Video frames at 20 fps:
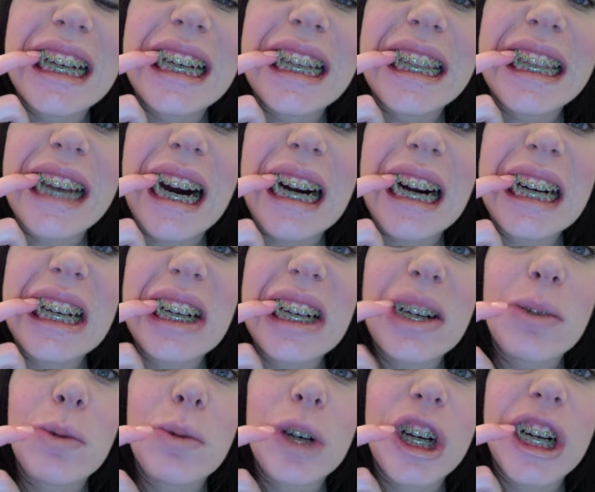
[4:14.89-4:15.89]
that
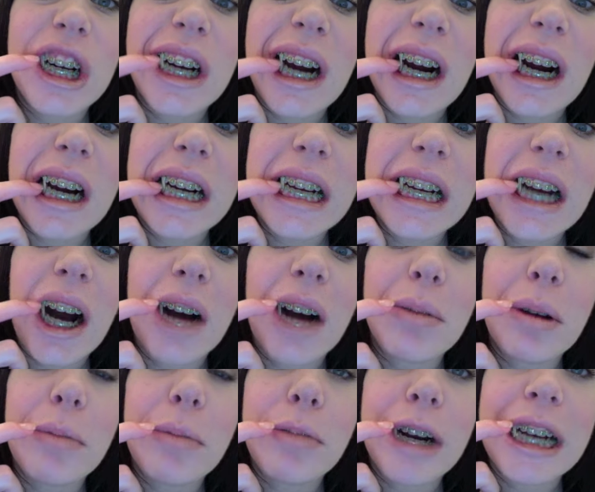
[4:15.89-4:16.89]
were already on
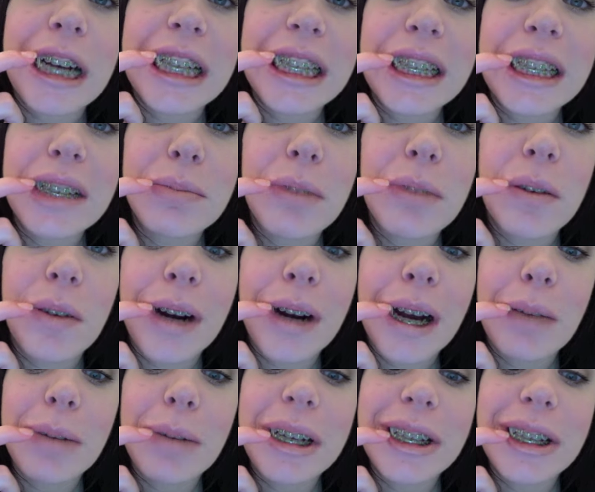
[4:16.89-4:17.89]
my braces before I
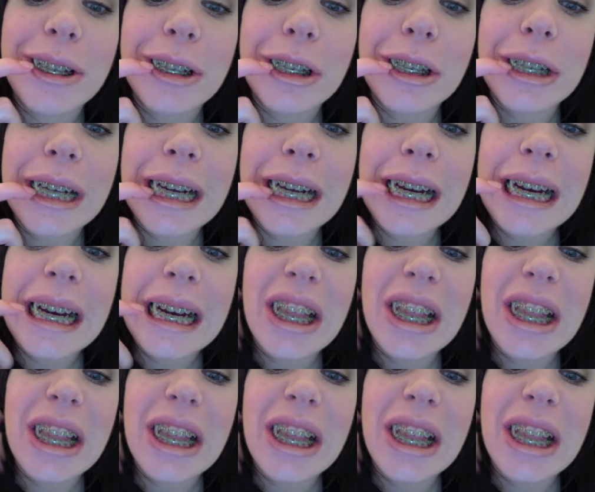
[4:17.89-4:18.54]
had my surgery.